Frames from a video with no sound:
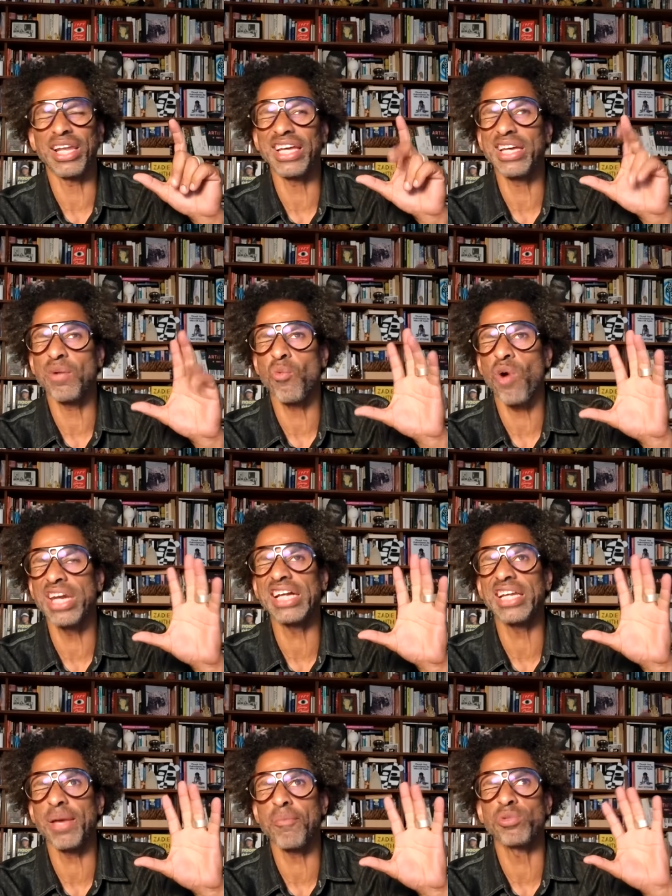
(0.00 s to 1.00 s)
One
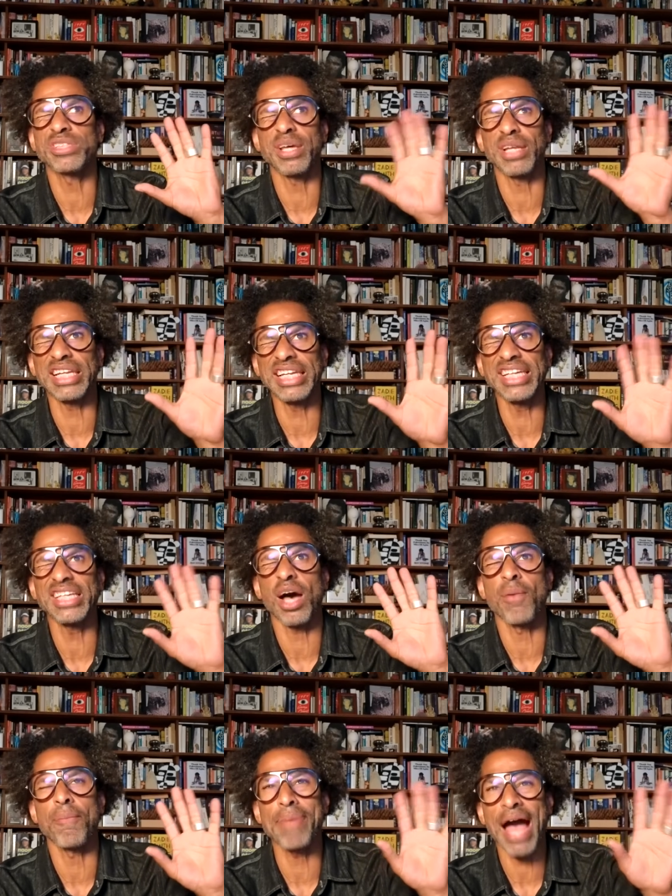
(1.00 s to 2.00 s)
clip was at least
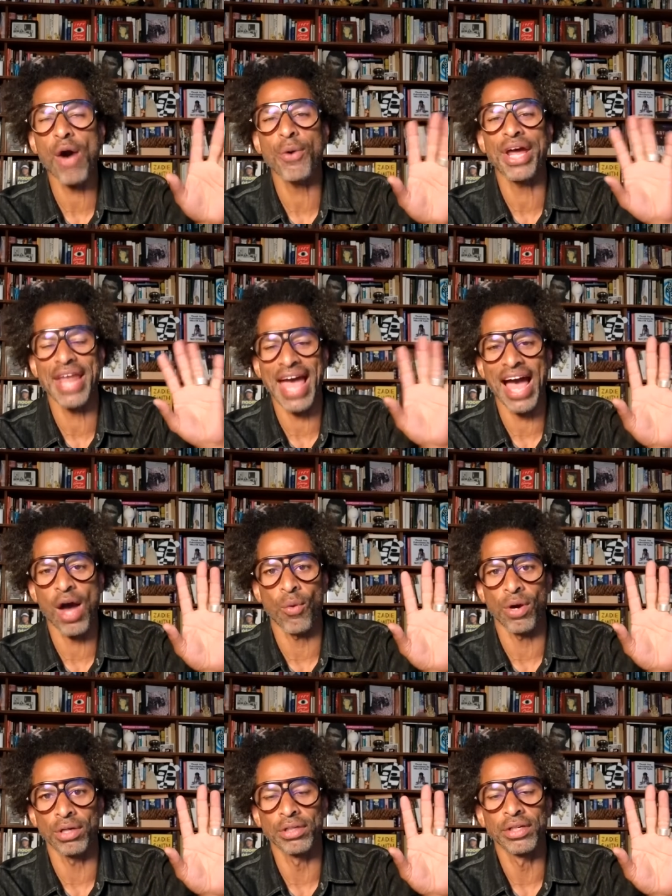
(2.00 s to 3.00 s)
about an
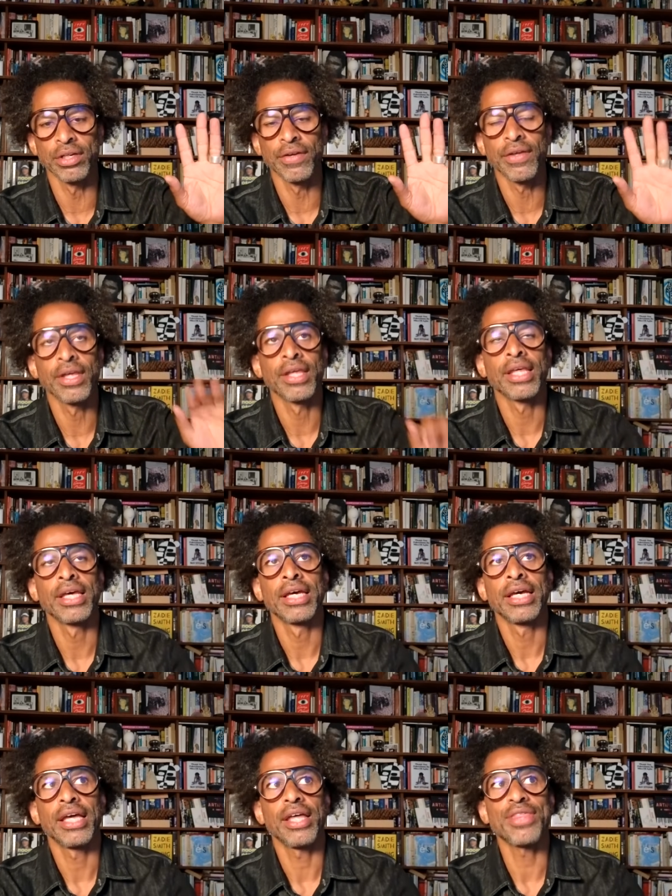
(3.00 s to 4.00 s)
hour
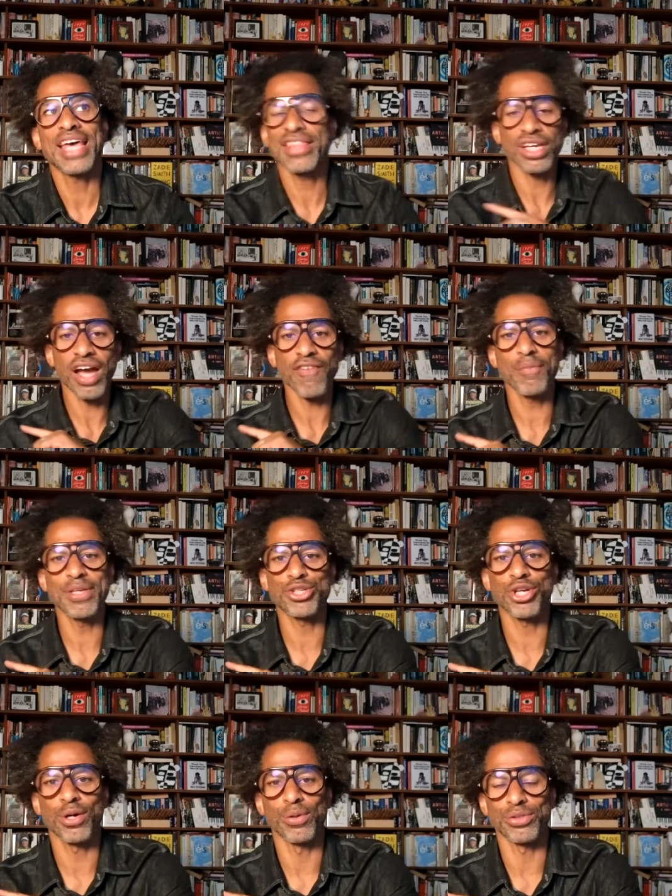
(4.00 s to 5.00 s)
that the government
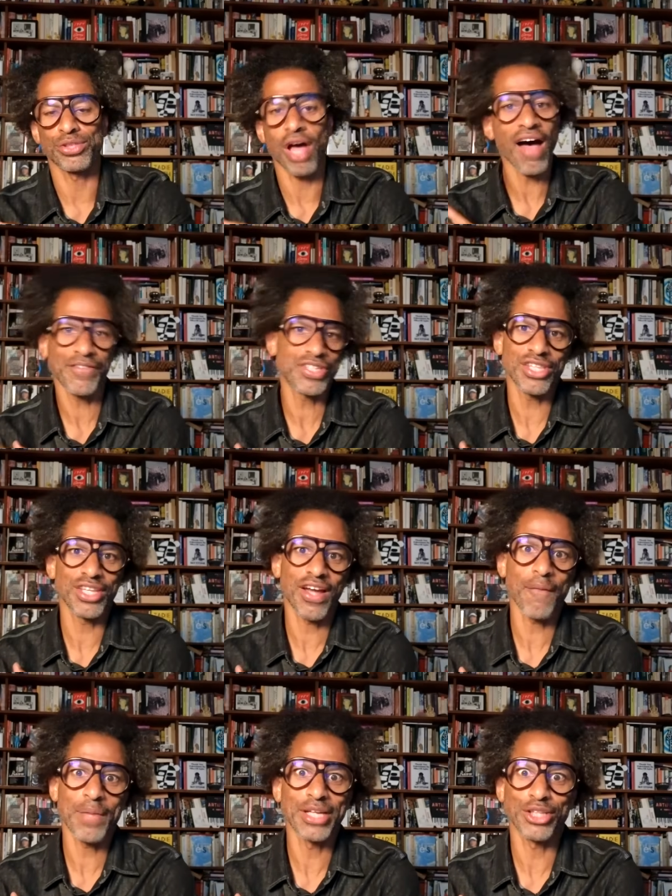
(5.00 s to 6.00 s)
chose. Obviously, the
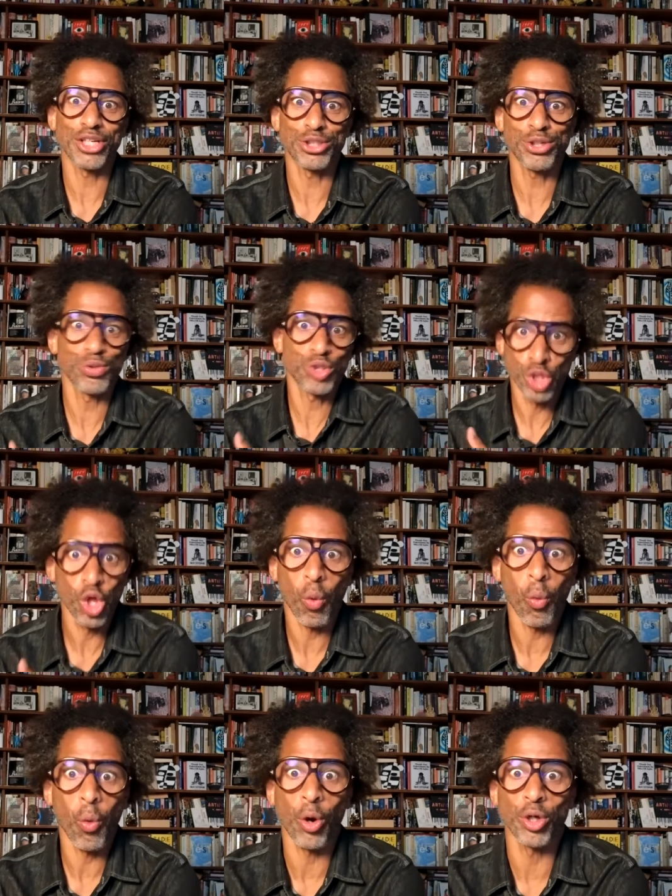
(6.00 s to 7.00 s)
government is going to choose the
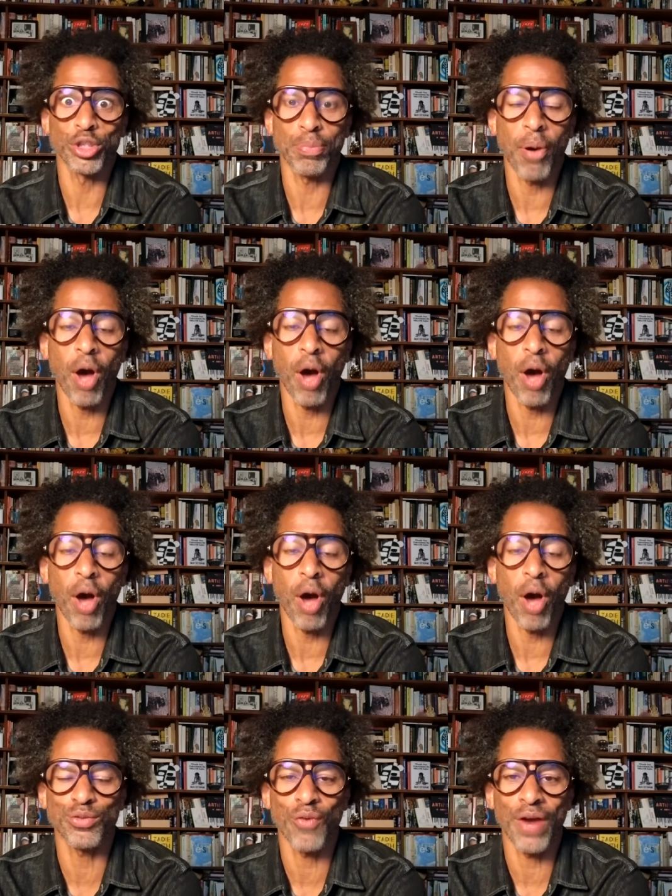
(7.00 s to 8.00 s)
worst parts,
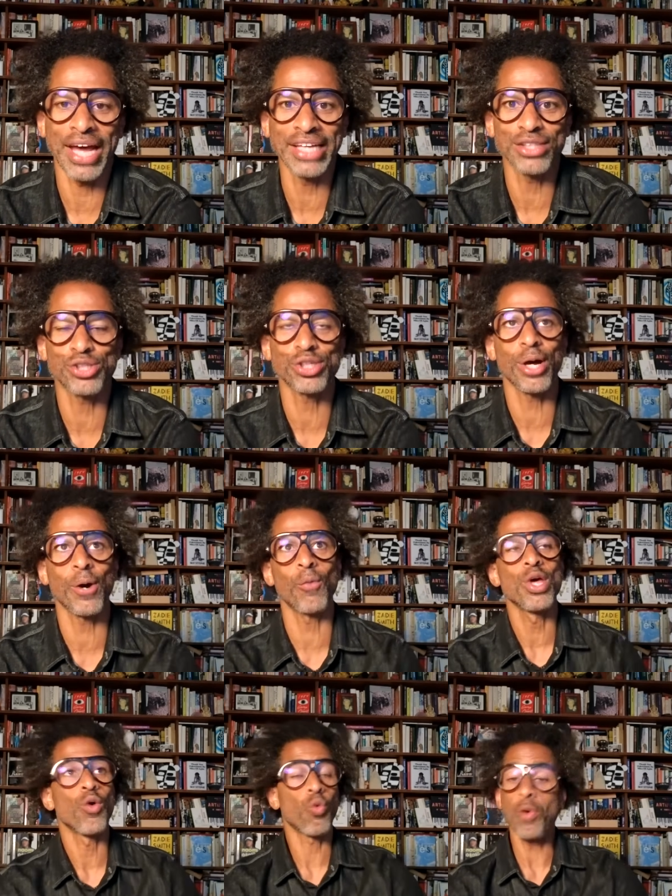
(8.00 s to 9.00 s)
right? So
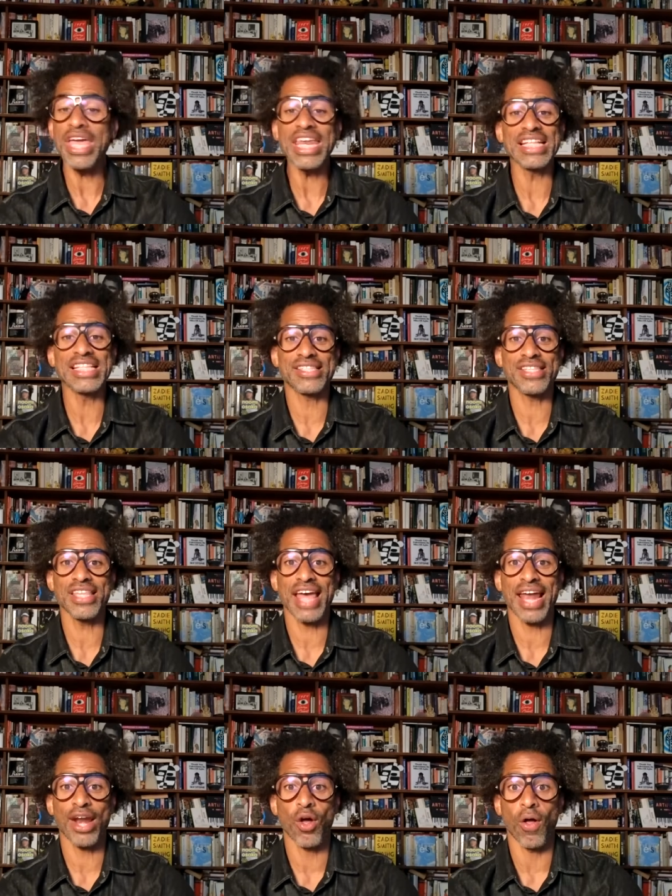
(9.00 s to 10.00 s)
we didn't see that
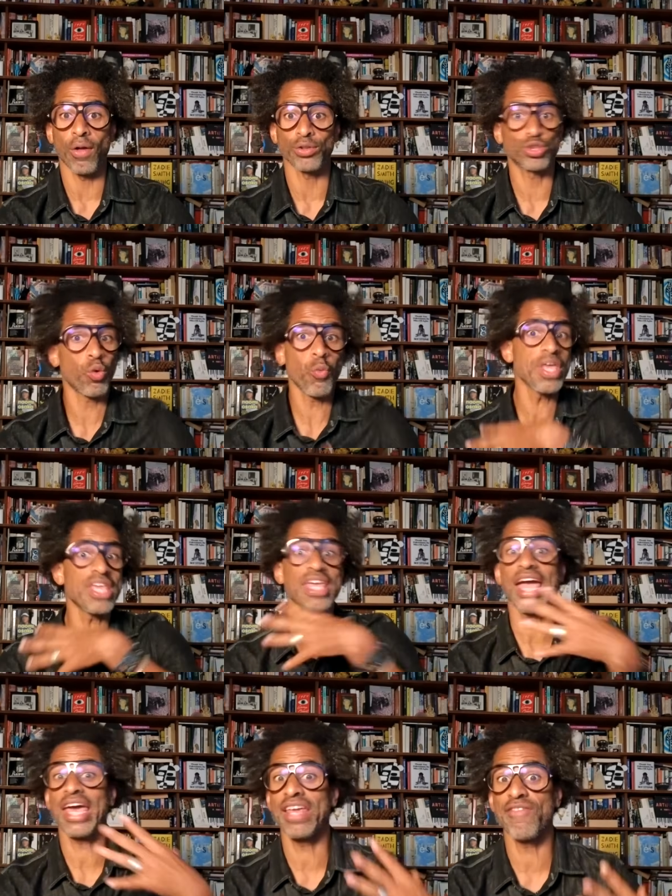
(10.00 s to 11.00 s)
at all. So we
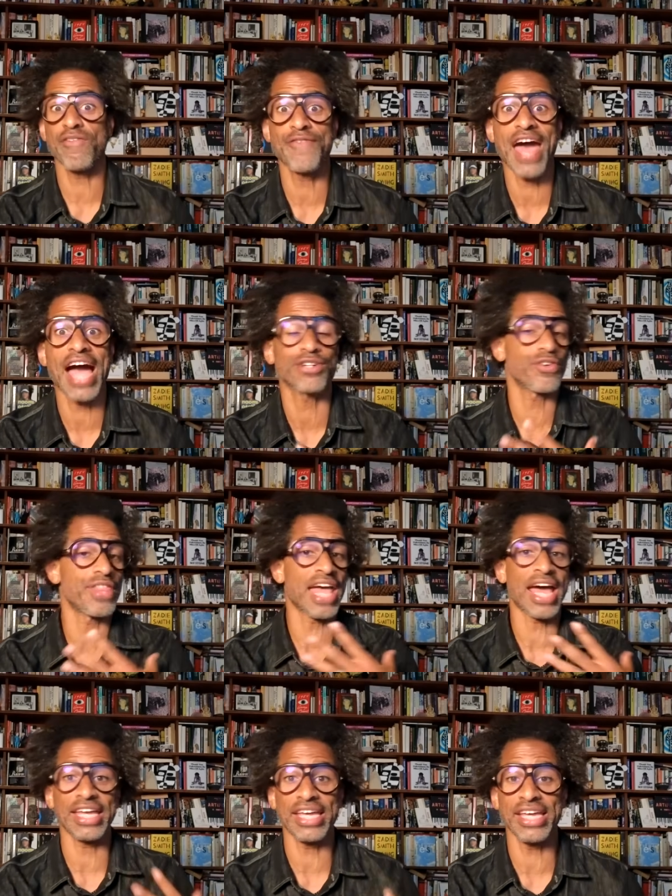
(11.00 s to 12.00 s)
can't even factor
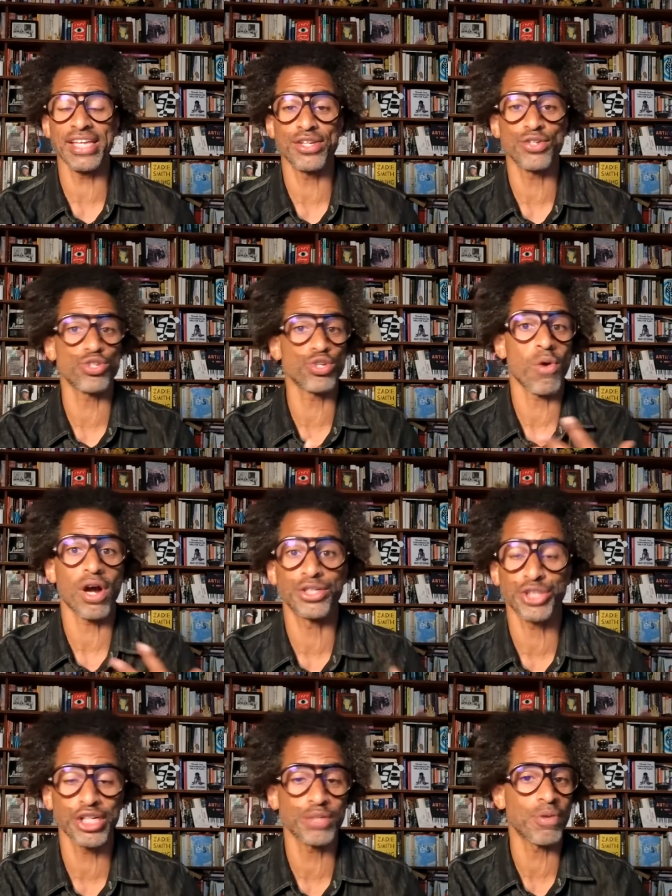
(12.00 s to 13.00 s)
that into our
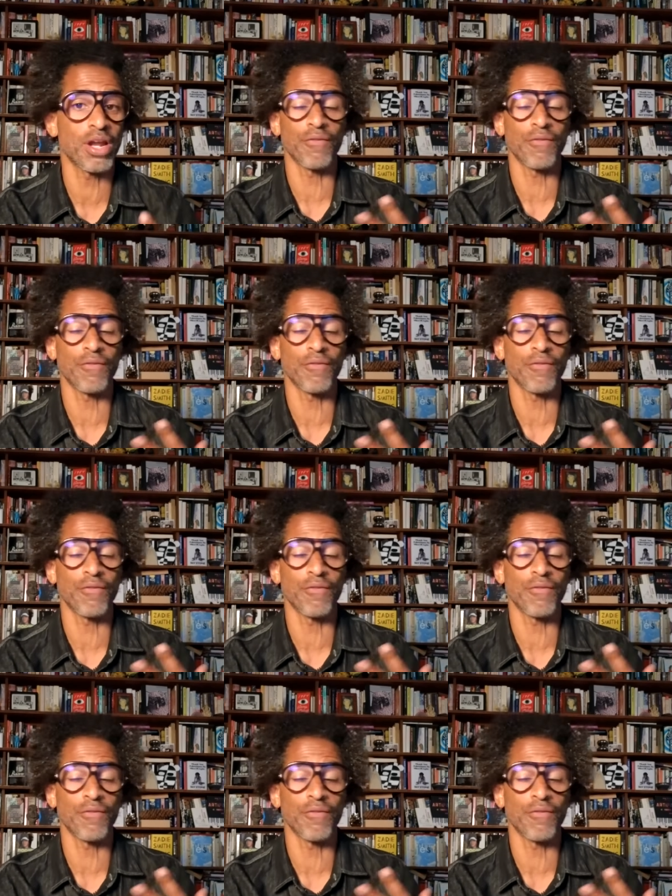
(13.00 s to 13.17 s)
judgment of